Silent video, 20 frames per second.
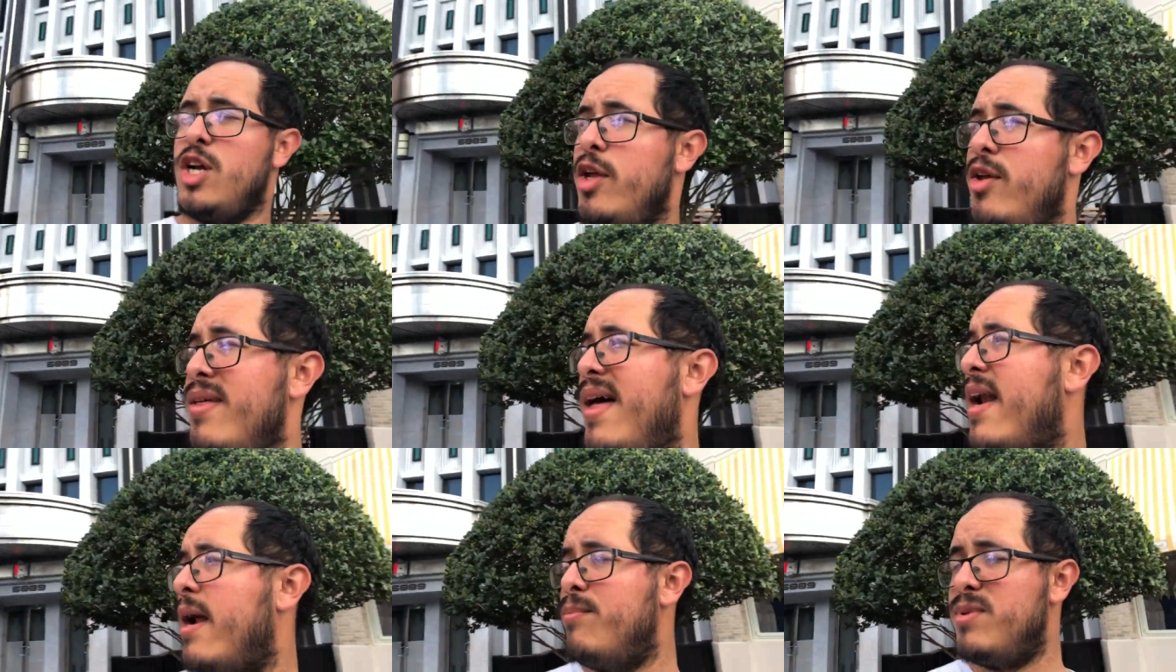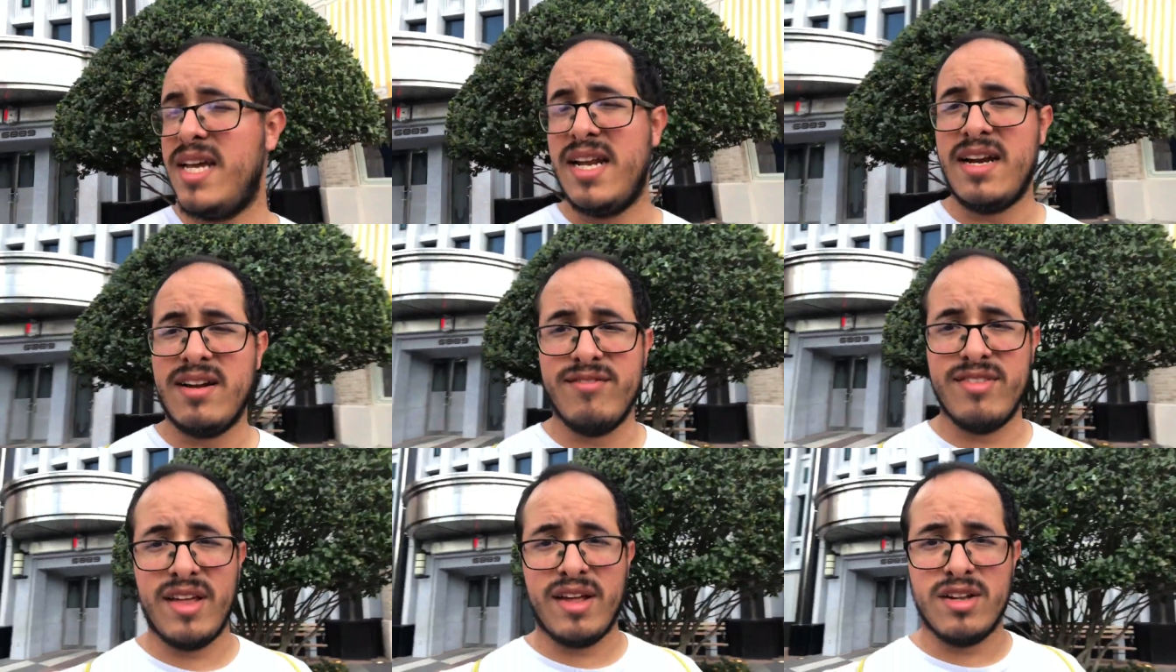show you that
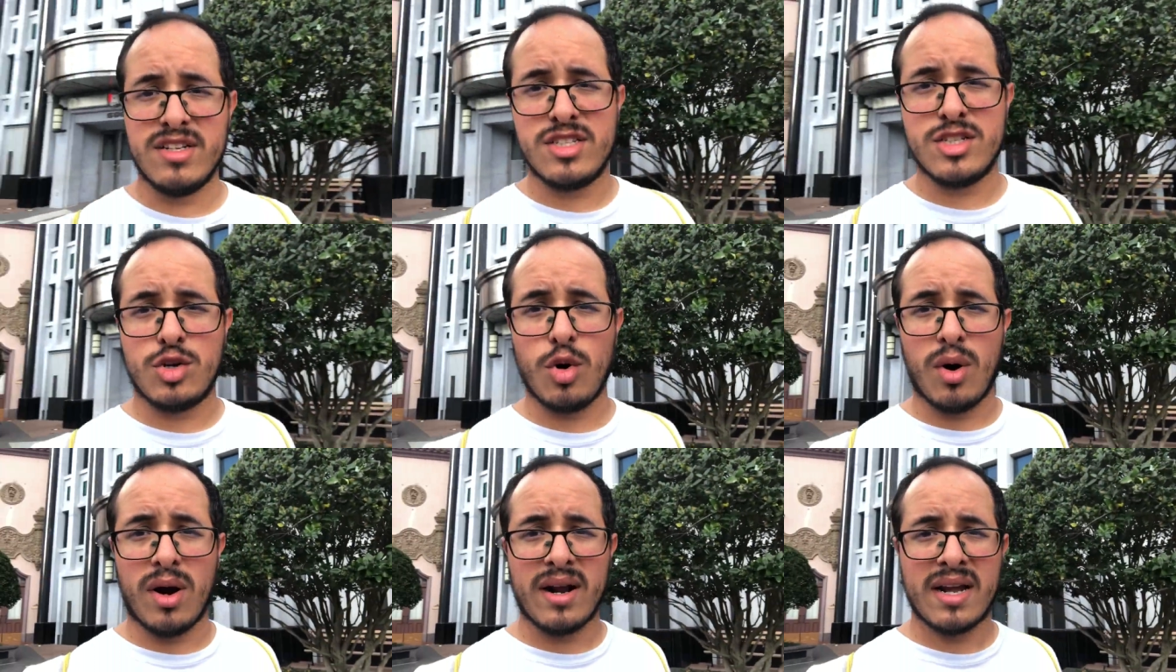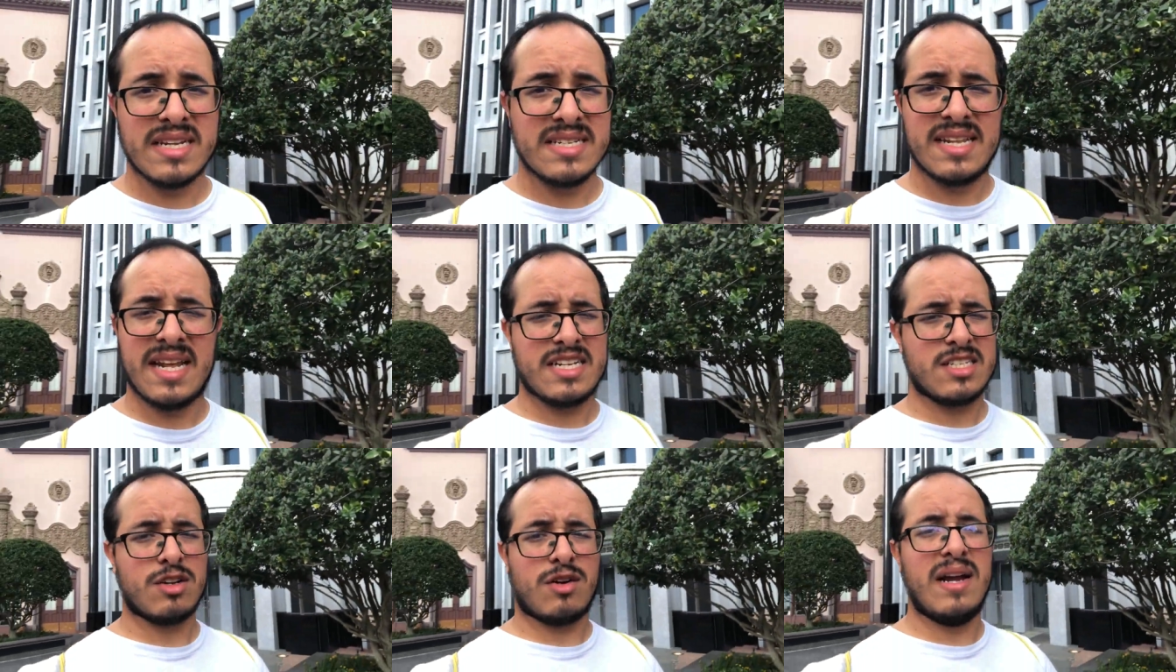update of the store
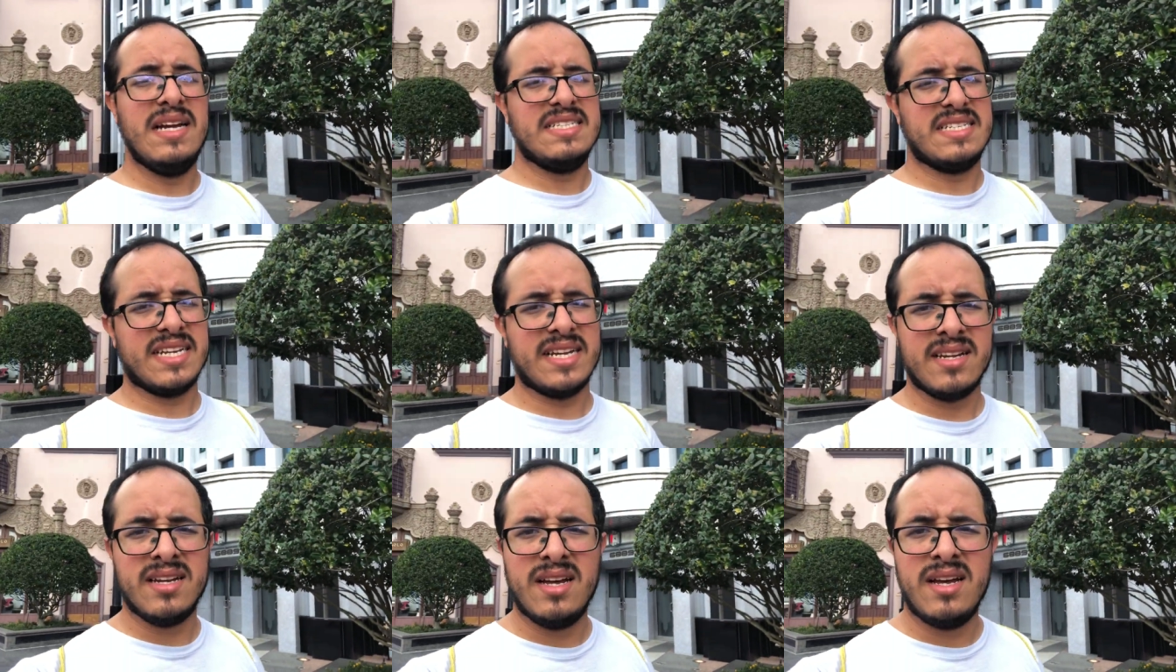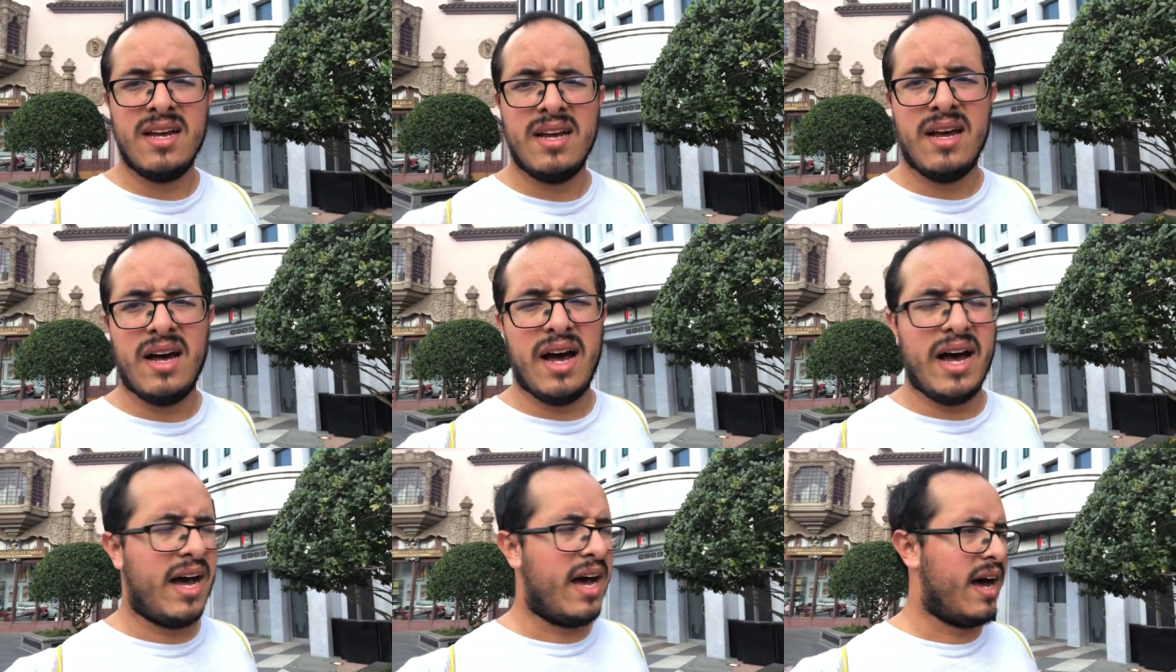because that's crazy
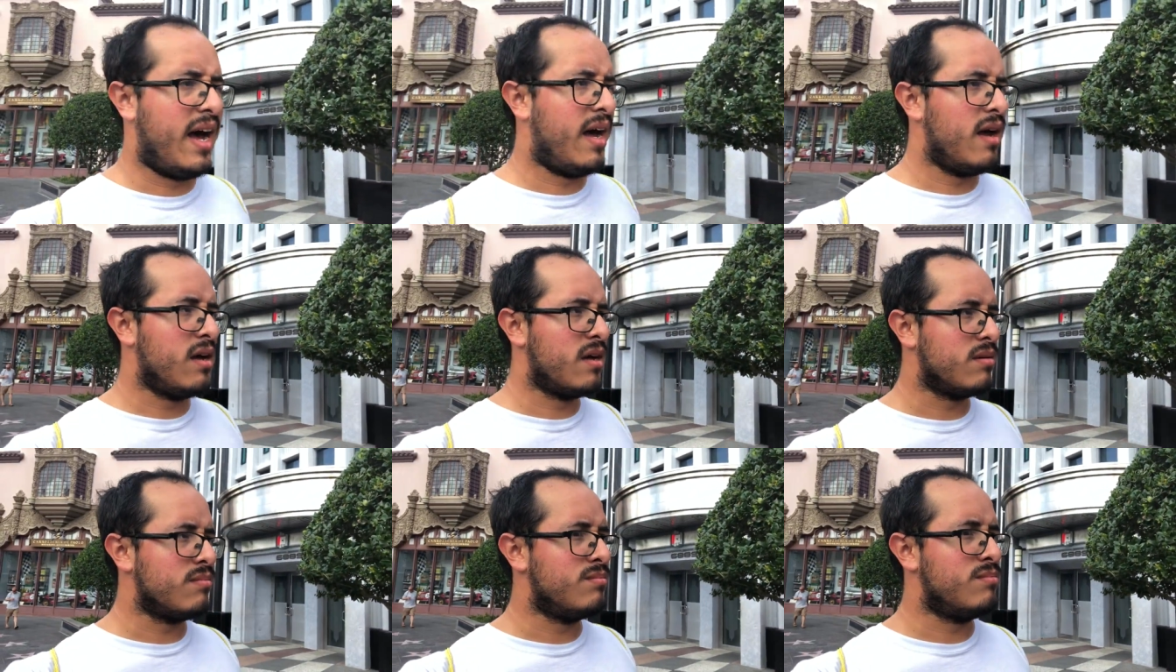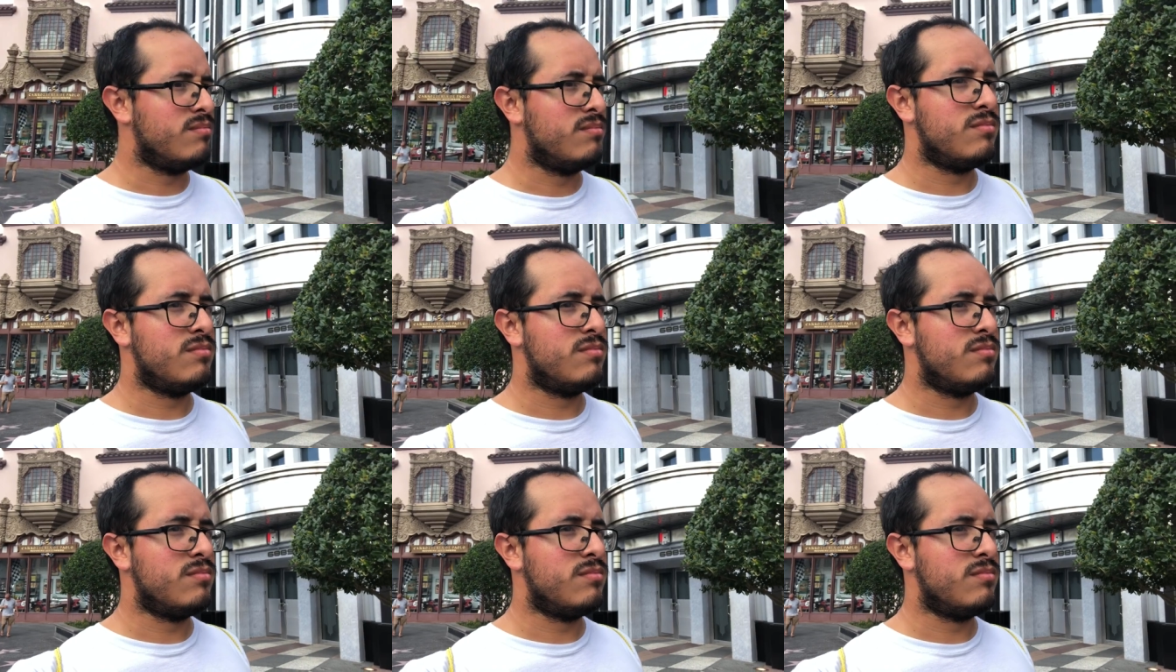uh,